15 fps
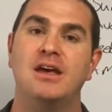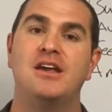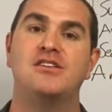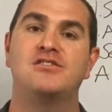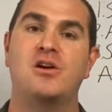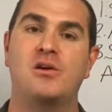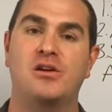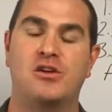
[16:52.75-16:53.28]
in
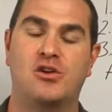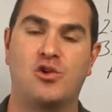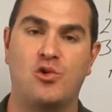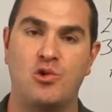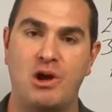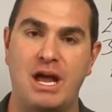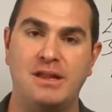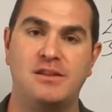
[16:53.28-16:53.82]
starting to
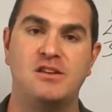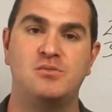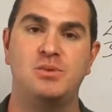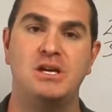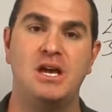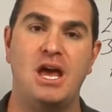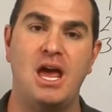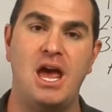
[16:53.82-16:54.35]
create these
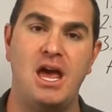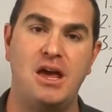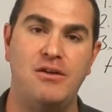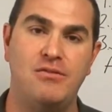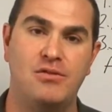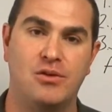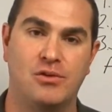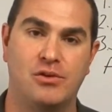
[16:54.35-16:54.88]

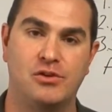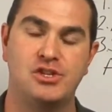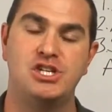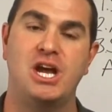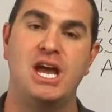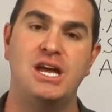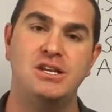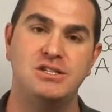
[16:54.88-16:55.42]
behavioral
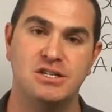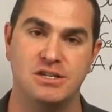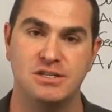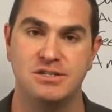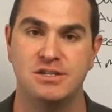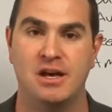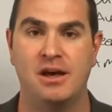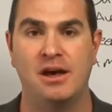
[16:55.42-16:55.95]

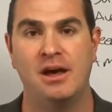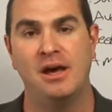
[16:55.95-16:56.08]
changes.